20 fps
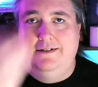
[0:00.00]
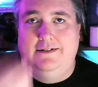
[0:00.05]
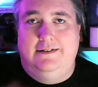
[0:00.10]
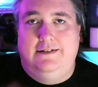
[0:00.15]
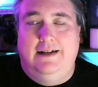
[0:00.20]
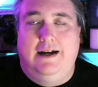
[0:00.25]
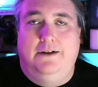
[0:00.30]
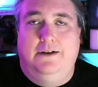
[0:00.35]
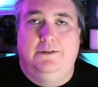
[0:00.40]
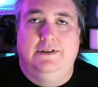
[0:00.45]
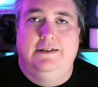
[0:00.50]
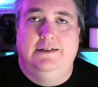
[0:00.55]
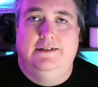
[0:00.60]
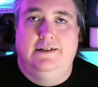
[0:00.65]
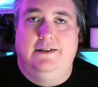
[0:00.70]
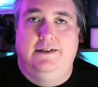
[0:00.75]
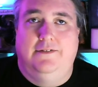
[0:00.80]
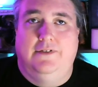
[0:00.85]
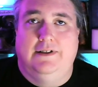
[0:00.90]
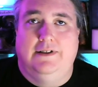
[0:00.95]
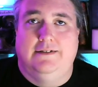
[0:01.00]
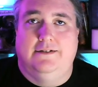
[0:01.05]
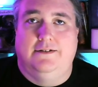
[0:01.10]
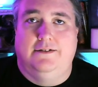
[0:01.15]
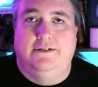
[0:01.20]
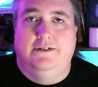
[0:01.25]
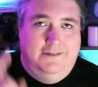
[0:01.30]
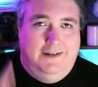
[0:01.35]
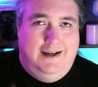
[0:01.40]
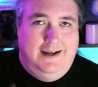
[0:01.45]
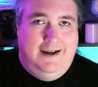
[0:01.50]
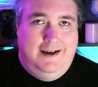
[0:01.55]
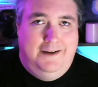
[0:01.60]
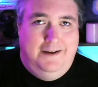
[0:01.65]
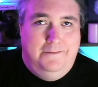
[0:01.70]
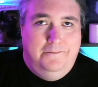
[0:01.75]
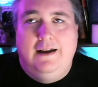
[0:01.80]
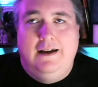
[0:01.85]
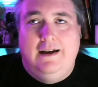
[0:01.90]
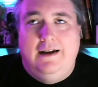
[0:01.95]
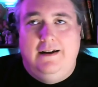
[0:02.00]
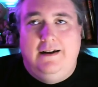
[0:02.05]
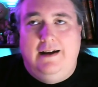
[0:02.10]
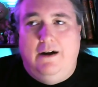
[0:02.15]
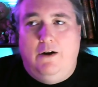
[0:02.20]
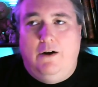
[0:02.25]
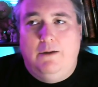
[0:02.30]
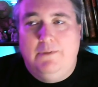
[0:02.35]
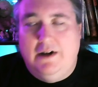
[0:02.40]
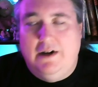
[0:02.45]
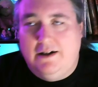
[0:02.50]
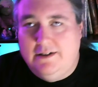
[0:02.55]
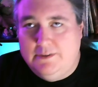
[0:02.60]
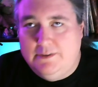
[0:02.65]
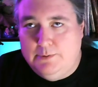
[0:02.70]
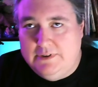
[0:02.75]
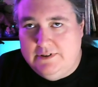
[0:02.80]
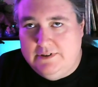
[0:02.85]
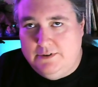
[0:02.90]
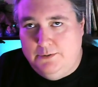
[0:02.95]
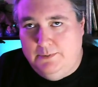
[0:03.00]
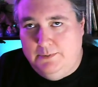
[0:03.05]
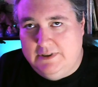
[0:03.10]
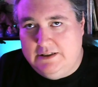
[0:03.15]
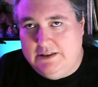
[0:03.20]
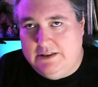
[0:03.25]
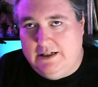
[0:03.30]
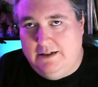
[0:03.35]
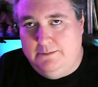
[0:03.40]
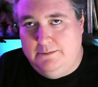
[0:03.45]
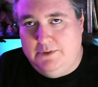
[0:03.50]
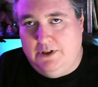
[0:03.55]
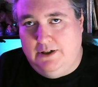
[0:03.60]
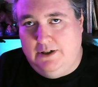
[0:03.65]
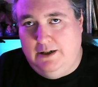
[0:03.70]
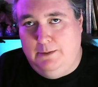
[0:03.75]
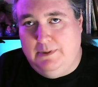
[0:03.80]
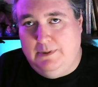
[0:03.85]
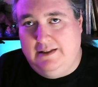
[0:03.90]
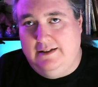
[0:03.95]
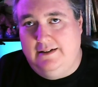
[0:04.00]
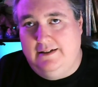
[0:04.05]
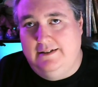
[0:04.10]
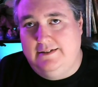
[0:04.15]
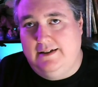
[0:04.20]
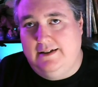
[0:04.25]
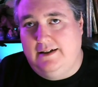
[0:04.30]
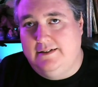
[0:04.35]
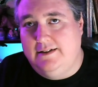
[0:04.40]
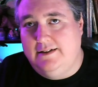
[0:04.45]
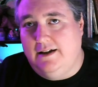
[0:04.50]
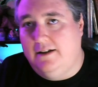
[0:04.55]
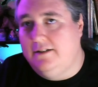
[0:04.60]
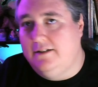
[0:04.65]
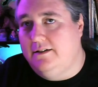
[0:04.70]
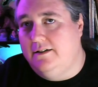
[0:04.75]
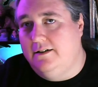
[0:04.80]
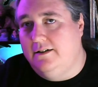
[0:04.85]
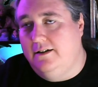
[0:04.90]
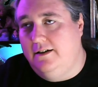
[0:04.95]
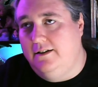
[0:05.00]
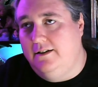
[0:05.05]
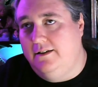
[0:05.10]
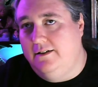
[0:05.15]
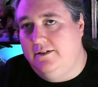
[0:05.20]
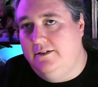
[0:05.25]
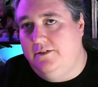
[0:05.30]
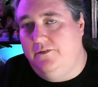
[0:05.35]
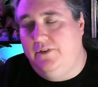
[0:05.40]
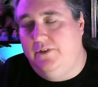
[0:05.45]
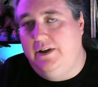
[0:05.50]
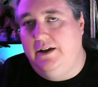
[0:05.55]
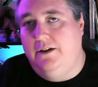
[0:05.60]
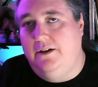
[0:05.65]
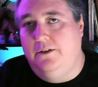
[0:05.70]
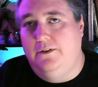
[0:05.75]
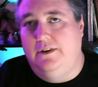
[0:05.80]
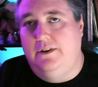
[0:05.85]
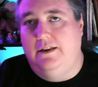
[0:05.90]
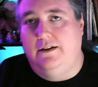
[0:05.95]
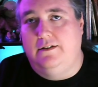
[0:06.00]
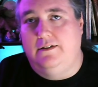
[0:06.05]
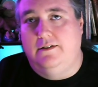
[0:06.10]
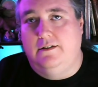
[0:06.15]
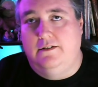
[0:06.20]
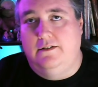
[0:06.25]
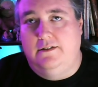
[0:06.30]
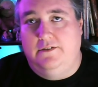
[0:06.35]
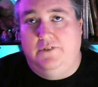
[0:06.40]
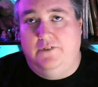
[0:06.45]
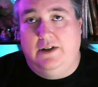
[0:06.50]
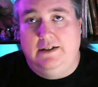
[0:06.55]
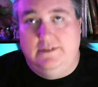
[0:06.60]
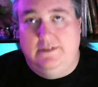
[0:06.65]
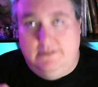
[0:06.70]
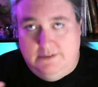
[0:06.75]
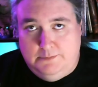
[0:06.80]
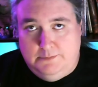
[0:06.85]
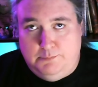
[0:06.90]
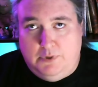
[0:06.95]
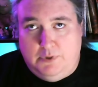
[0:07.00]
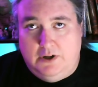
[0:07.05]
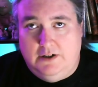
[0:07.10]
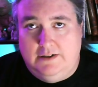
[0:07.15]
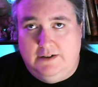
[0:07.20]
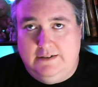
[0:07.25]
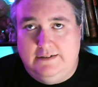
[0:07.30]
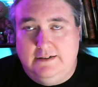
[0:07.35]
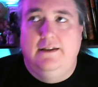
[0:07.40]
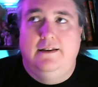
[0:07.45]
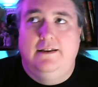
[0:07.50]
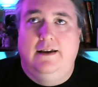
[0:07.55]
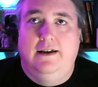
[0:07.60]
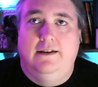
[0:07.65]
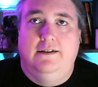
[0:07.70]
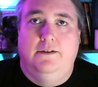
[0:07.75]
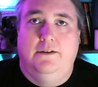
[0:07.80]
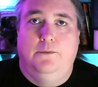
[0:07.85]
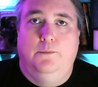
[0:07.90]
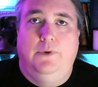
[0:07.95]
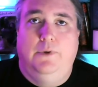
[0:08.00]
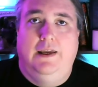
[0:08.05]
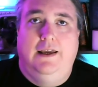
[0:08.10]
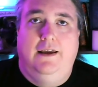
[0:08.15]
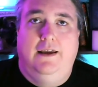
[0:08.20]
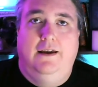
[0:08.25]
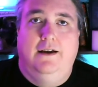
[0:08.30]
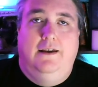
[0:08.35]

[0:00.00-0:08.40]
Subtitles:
down into the vessel. Okay? Now, I'm not going to spend too much time talking about the Nezazat in this video, the divine sparks that we,